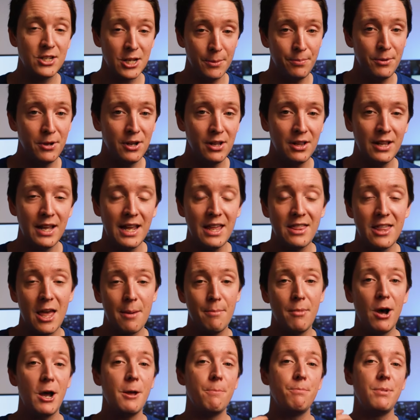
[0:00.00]
Typically, there
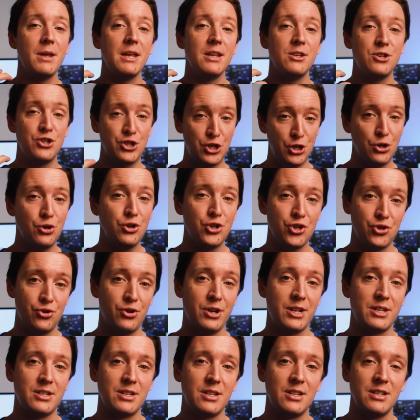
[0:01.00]
might be 2
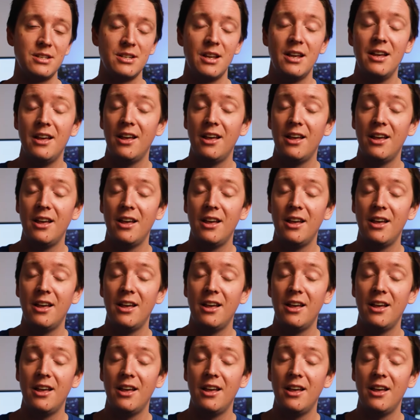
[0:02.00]
choices.